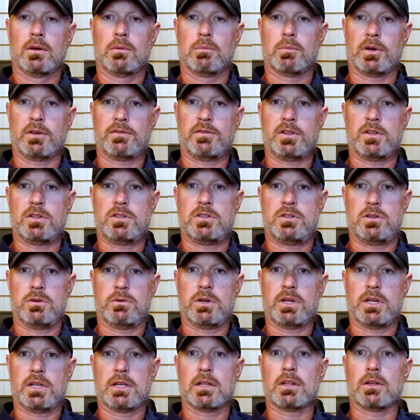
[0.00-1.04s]
but if you do
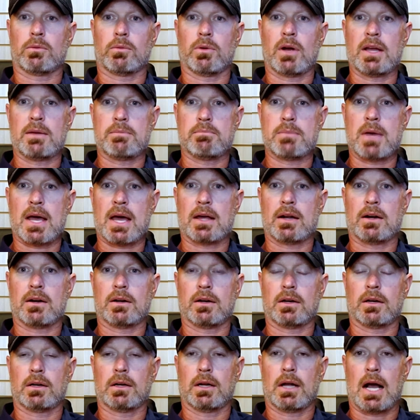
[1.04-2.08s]
it in the right
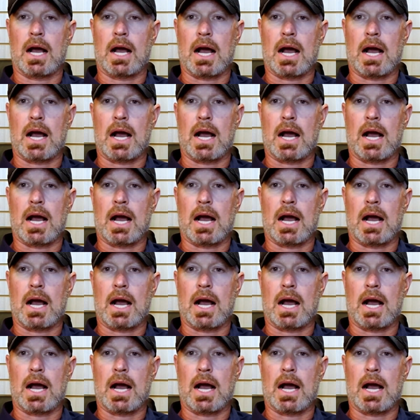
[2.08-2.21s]
manner,